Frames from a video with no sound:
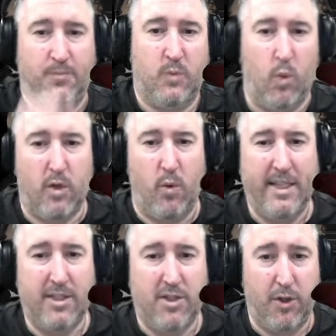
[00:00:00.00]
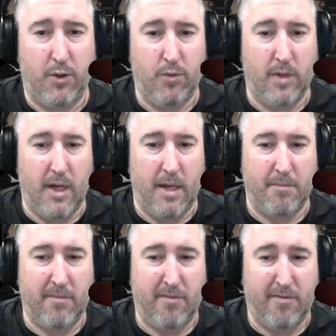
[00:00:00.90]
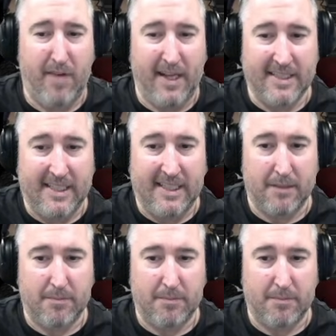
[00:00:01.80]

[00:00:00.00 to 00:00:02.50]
We're going to finally